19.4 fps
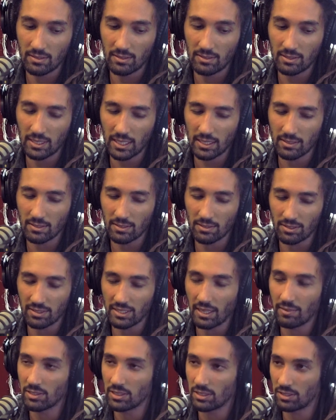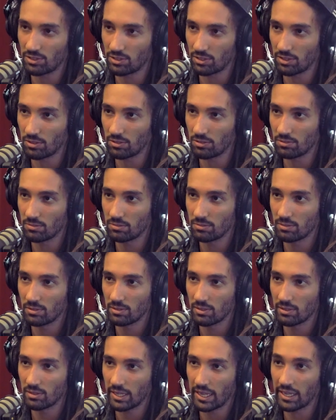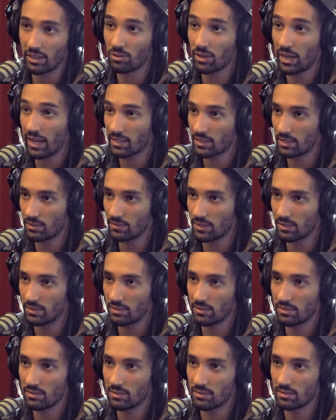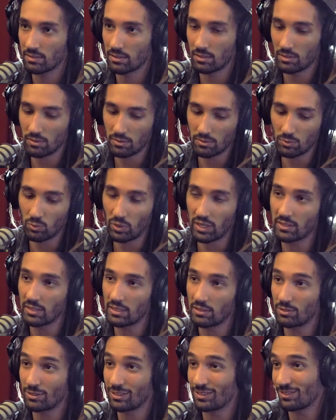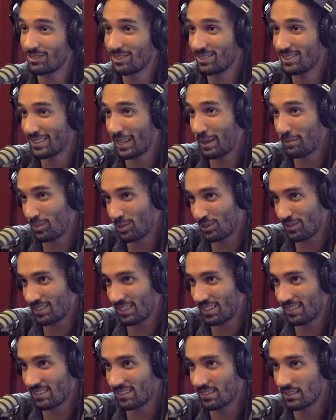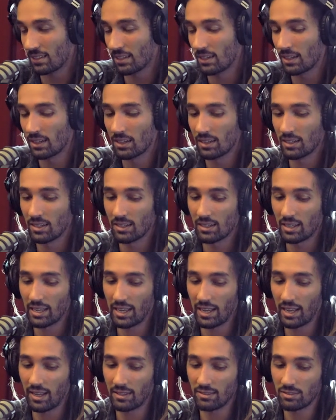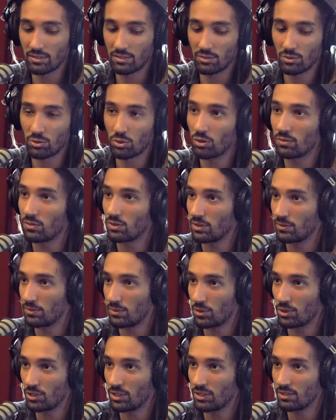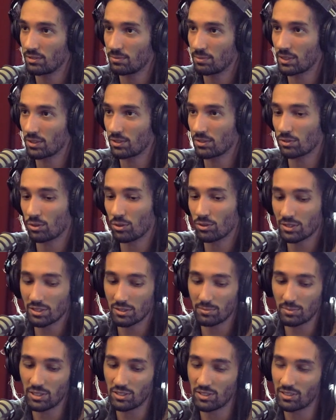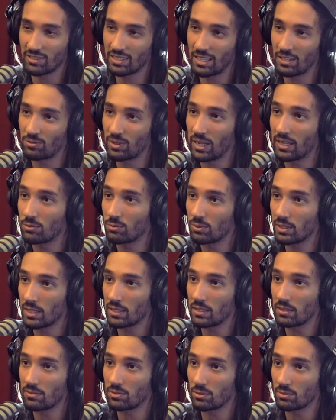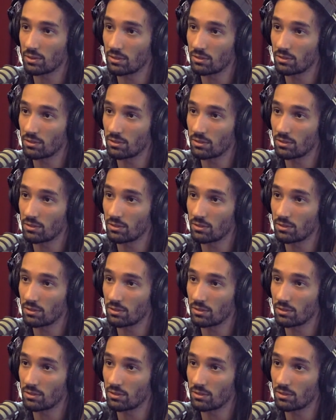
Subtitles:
6 or 7 years ago, eco-activists went into the 10% and took over the forest, because all the species that ran away from